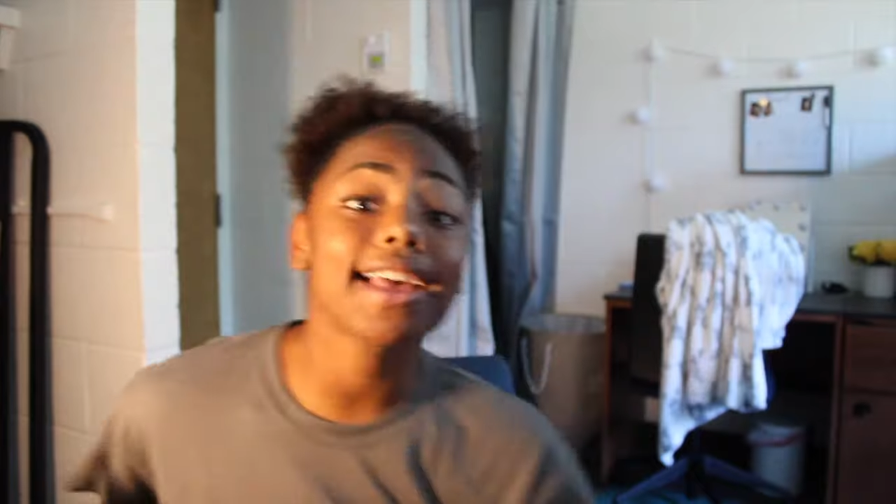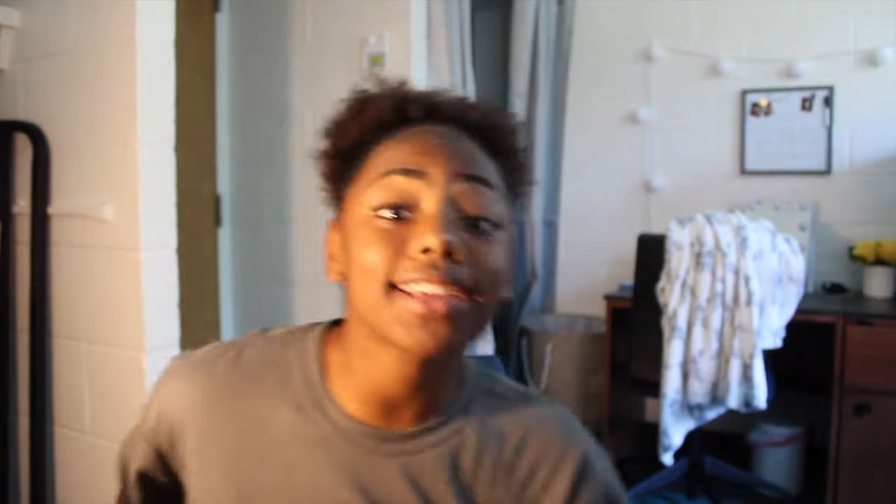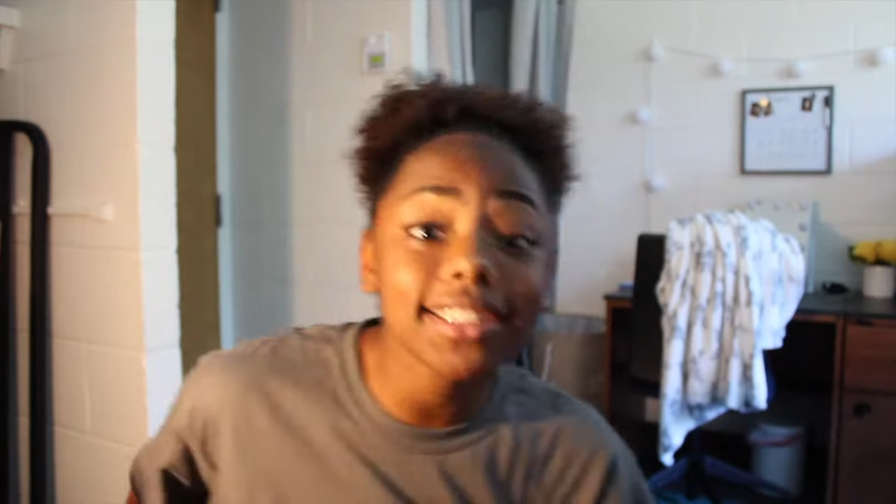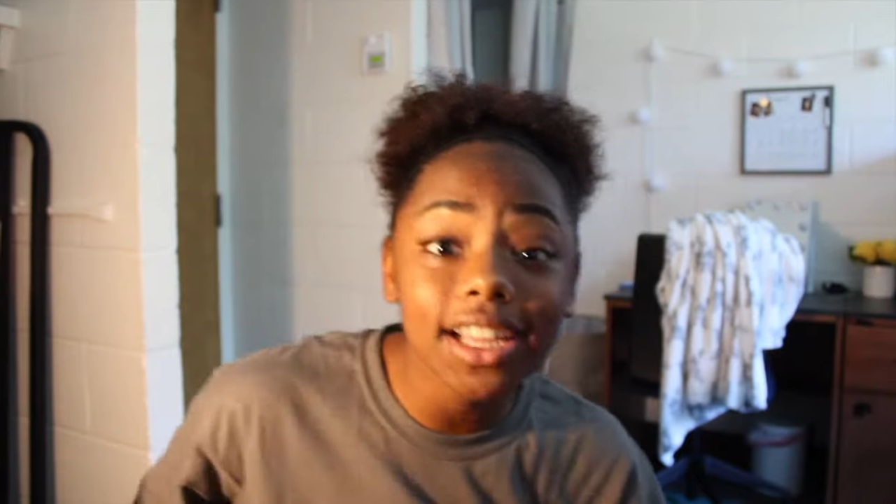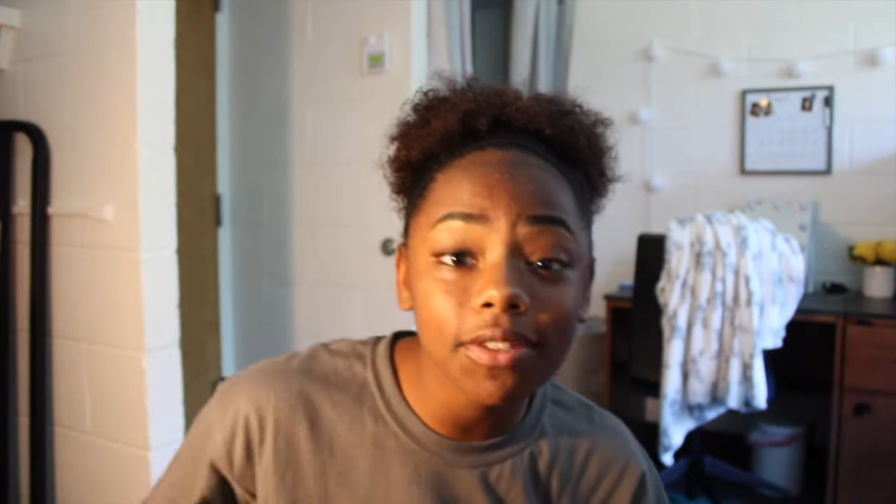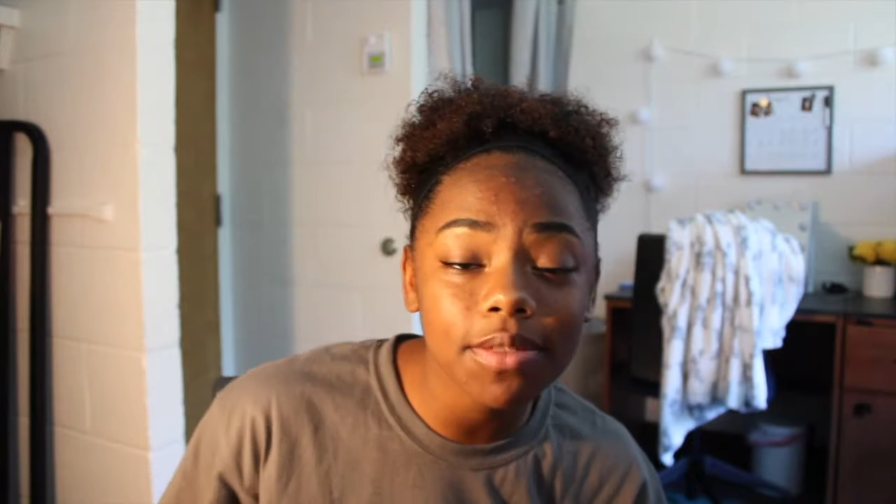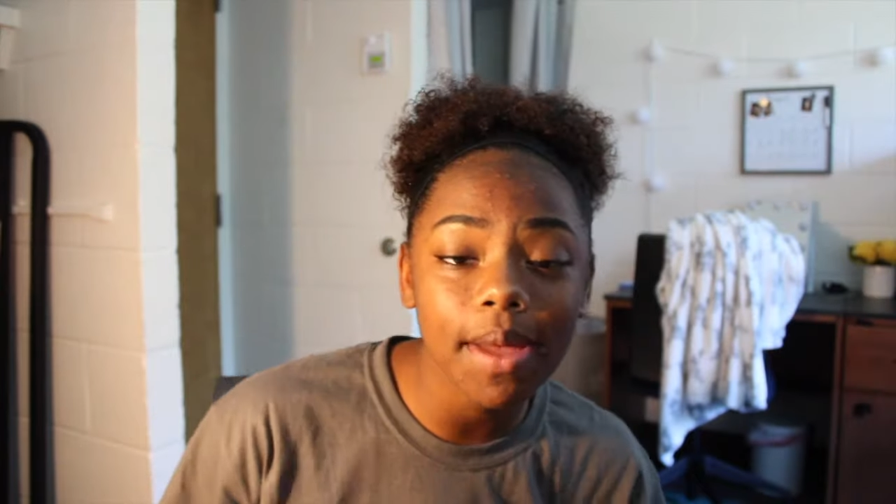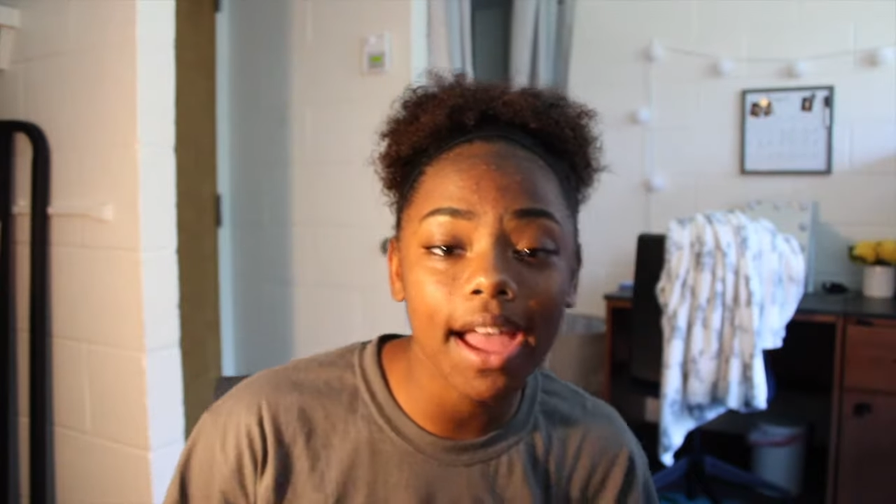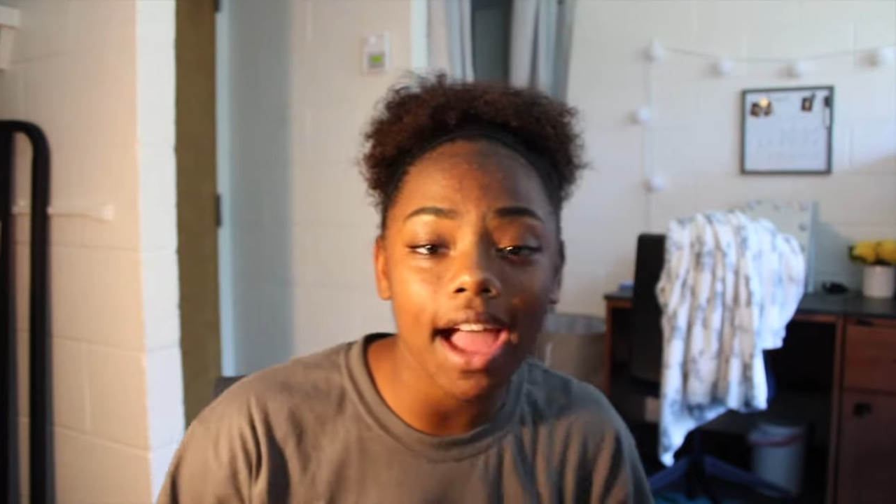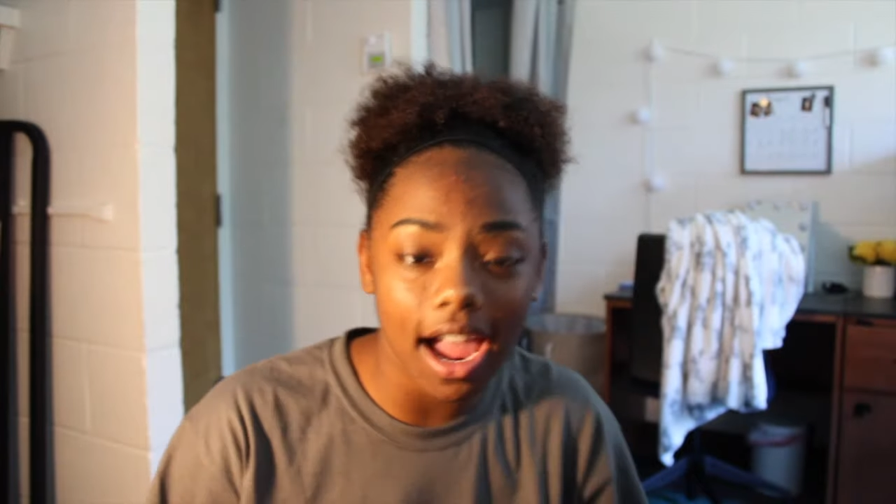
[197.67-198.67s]
I just got done with
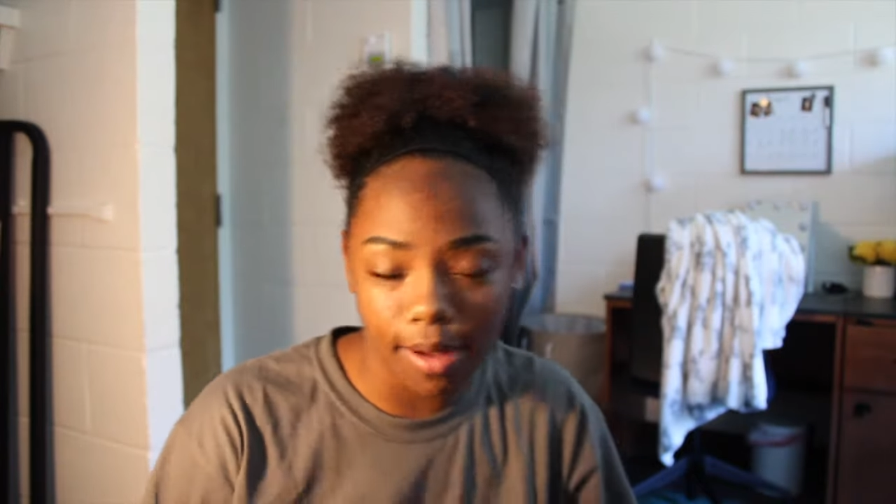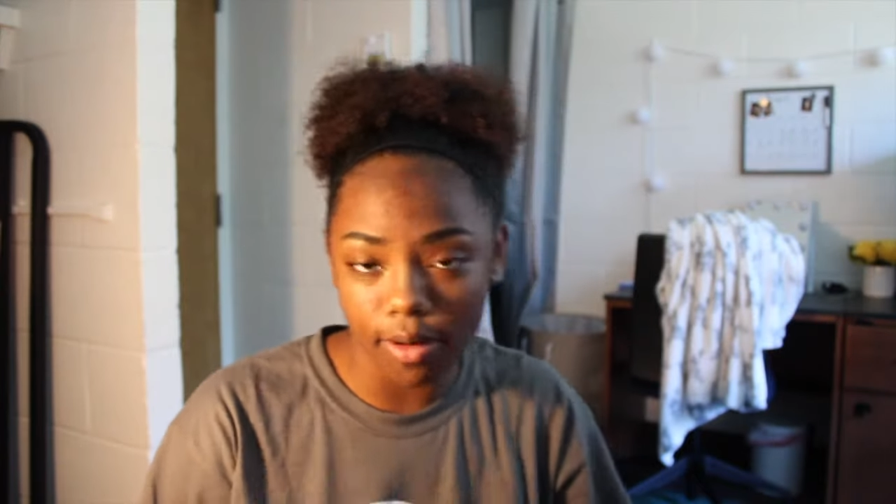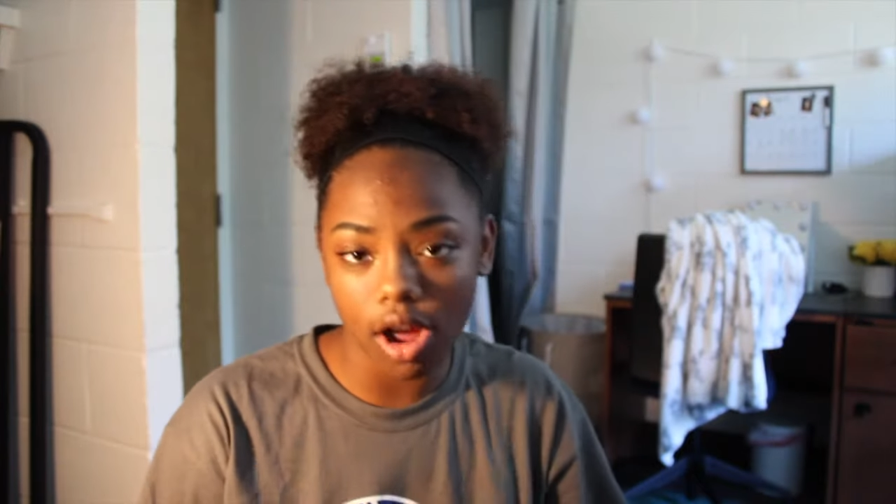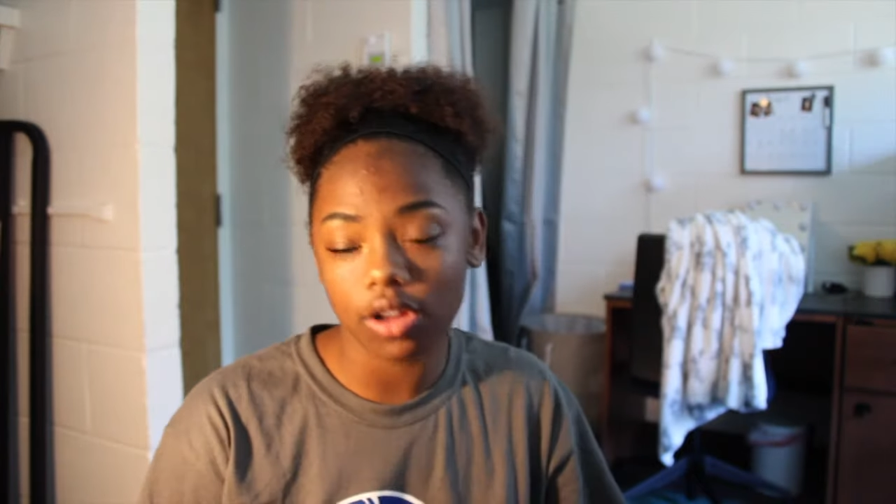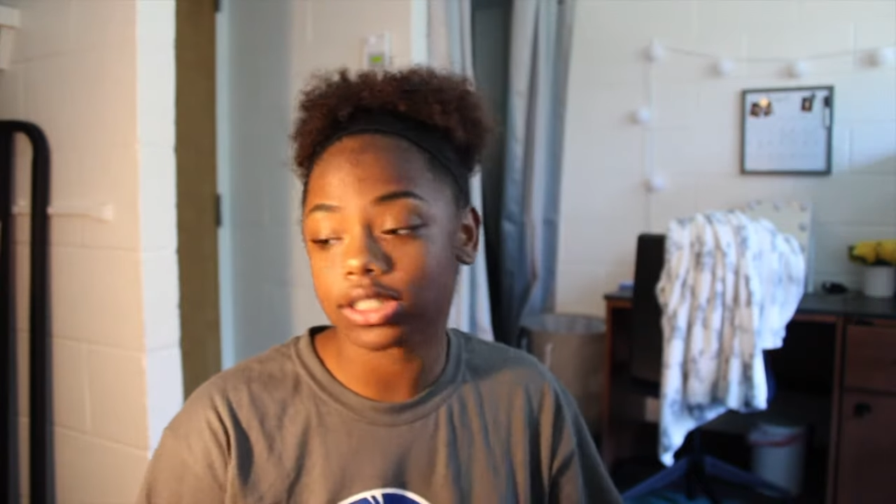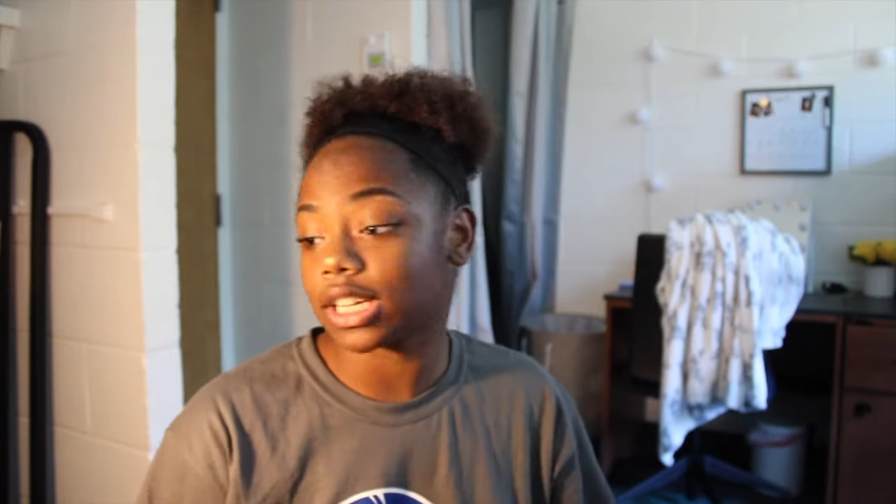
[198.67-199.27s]
my eyebrows